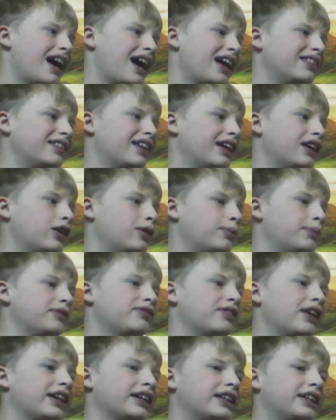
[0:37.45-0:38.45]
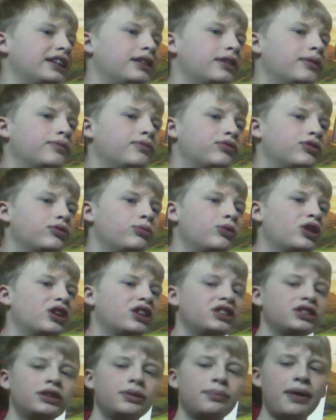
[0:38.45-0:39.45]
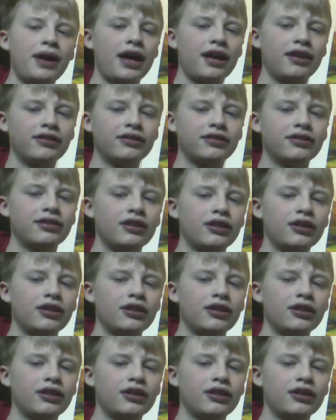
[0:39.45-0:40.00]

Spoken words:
And then I'll be ranking them from worst to best.